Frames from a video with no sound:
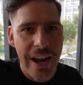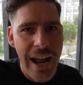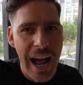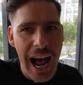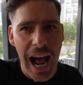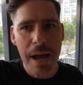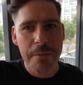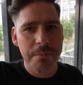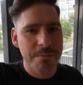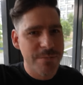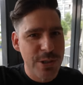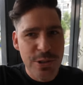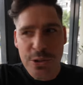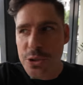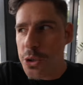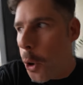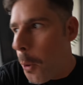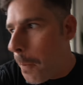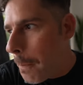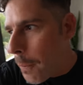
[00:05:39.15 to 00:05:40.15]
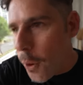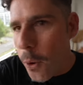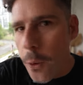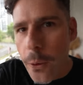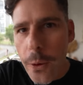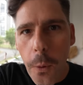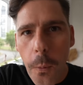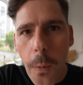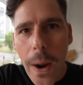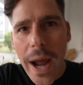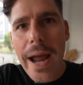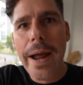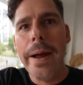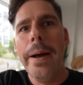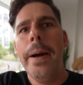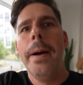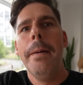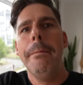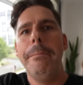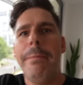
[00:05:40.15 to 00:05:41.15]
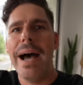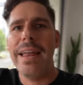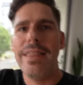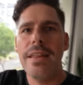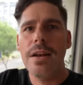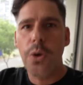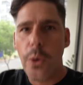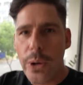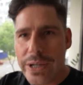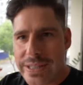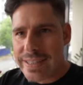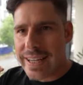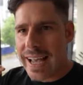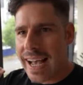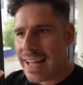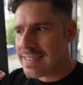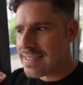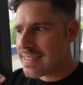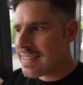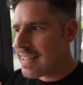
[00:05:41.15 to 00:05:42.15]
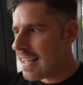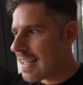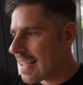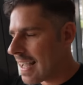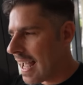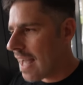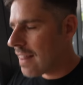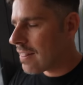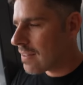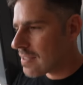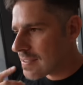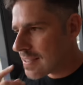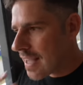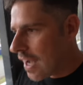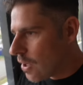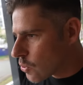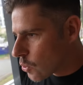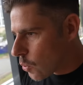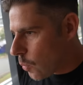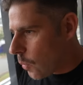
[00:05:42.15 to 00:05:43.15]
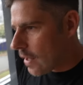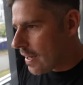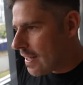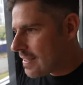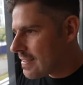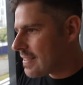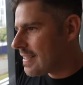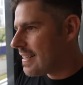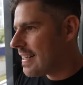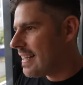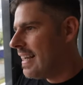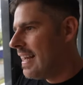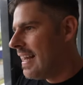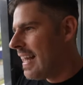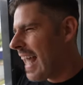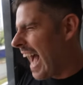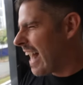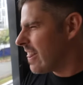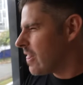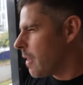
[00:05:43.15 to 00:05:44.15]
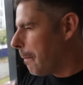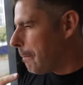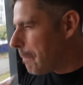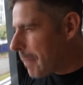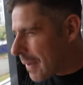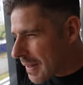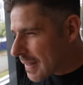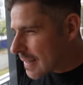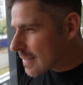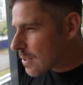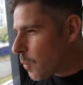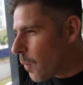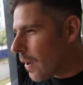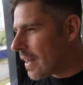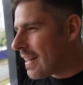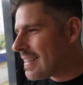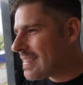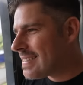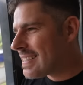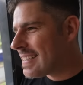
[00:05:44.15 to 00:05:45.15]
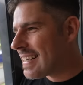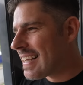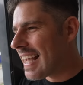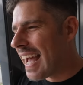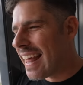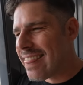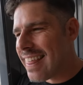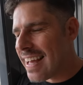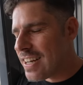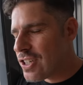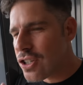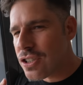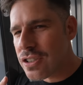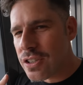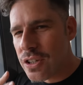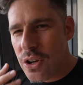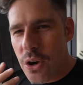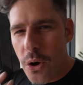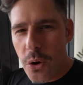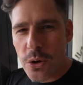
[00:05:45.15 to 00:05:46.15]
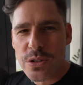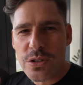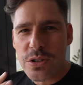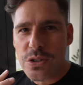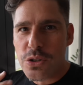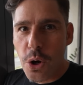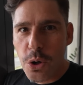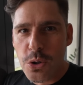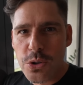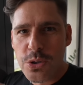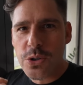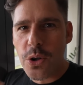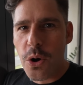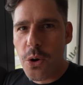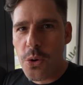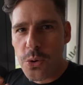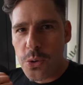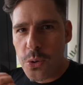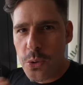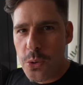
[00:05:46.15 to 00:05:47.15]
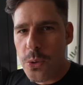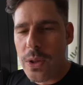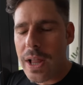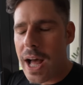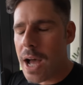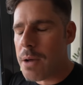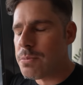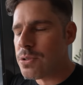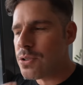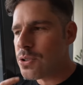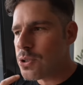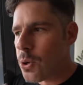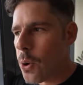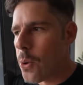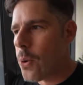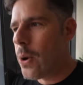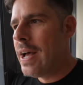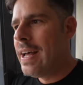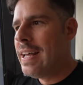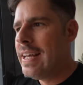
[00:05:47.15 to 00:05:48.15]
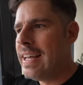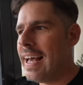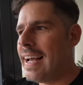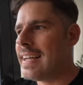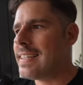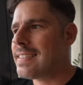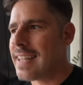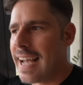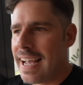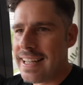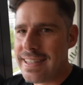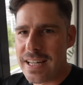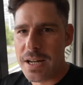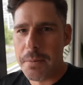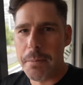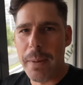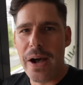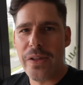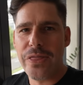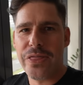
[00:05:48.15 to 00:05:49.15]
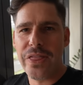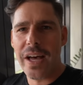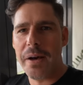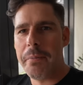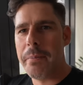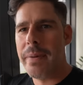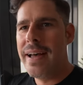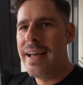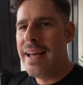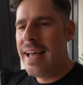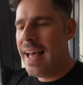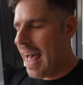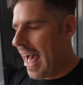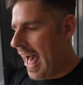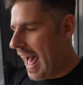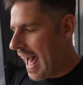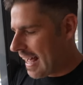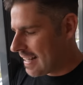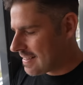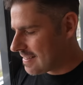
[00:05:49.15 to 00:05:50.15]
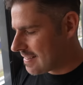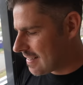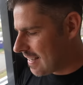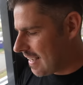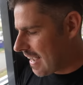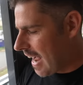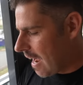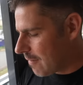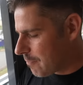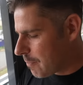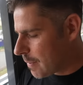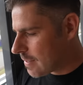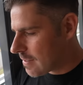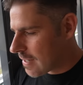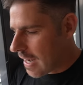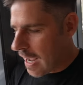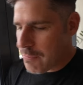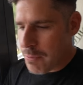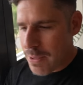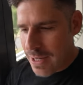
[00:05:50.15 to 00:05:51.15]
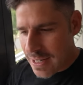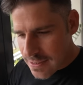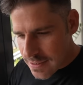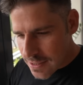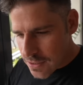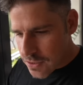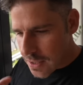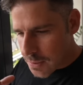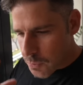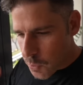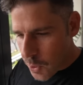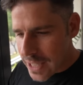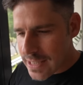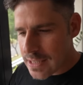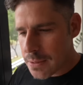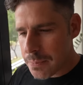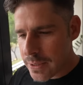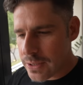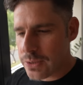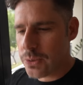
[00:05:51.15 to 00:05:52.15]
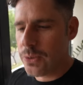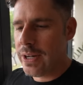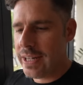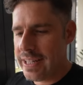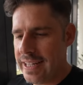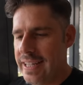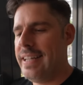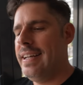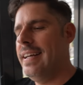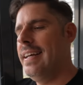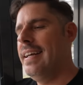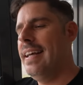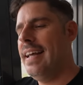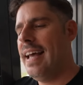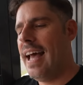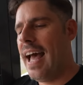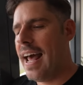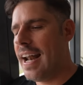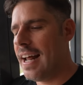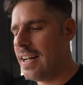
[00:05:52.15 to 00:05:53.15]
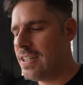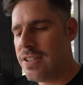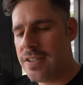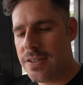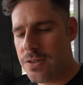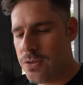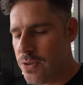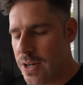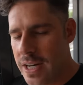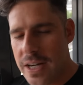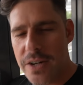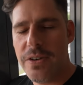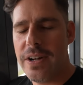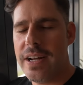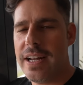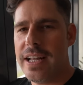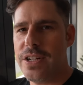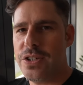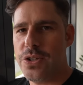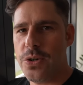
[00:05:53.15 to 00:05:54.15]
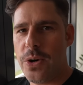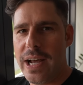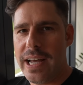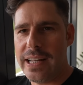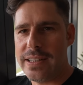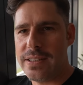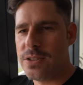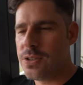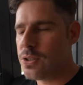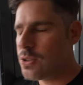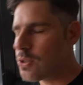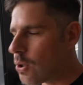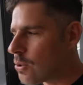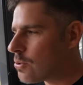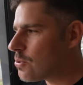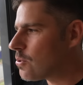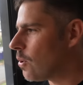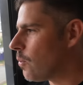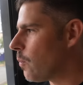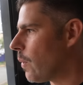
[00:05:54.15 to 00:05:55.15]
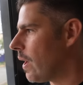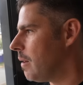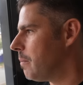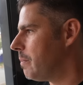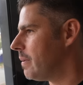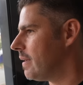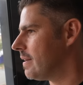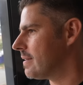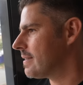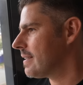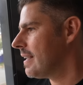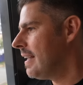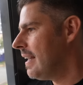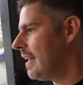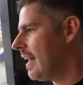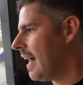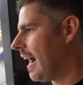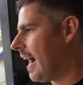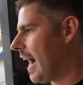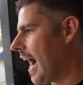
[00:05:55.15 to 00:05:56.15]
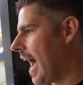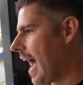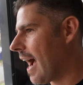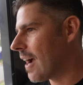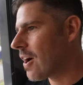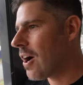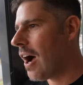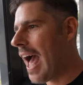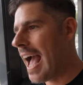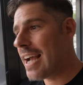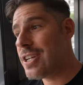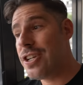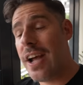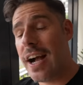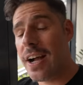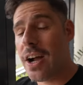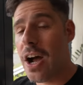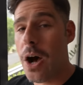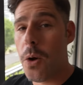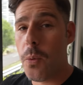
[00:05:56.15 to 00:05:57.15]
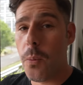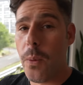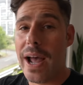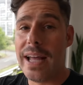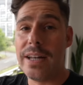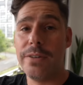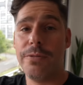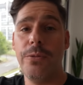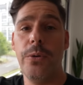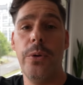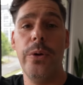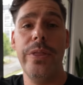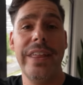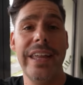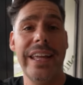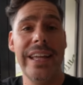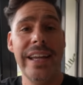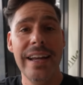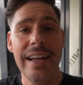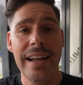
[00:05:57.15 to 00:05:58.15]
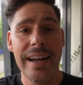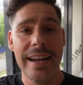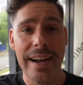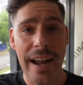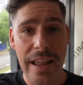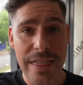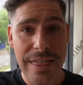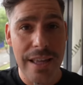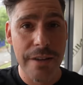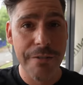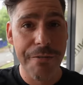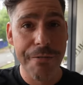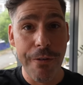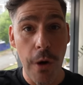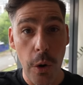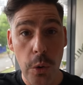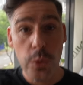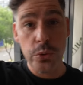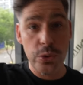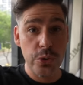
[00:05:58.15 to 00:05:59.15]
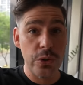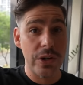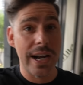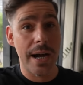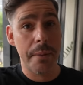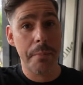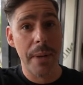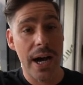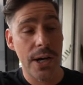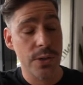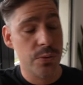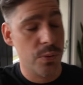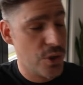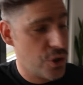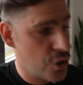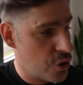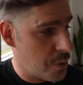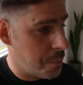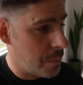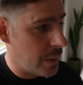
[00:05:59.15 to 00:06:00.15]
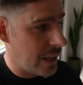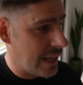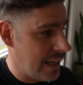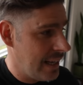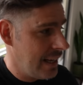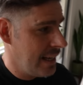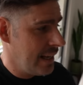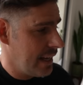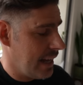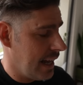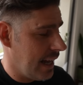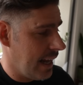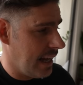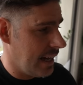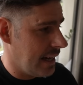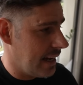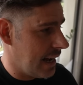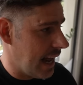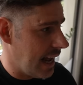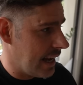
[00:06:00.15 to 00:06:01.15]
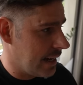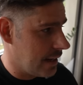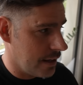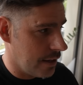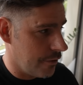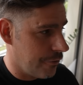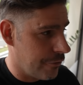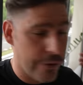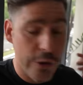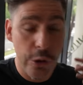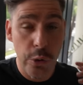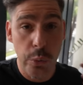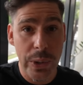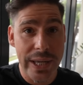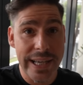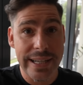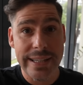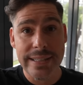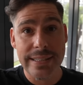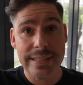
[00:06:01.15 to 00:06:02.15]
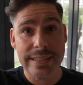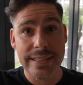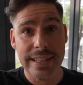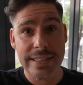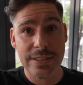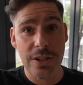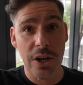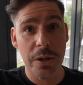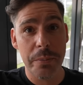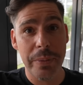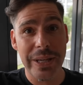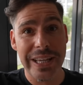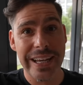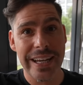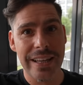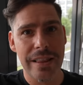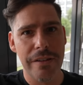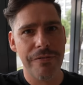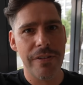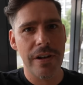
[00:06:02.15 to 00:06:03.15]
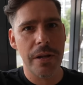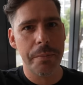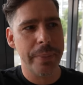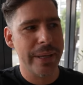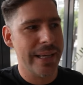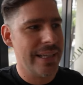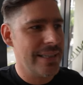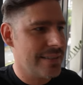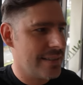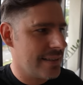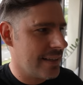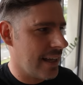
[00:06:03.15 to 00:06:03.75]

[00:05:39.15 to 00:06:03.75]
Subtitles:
I'm so blown away by the noise cancelling and the sound quality and the build quality, and they just look so, so cool. I'm so excited about them, and I've been listening to them quite a bit already, and I just really, really enjoy it. So, so well built. I can't wait for the Nothing phone to come out, which should be in like a few weeks. It's going to be here in the Philippines.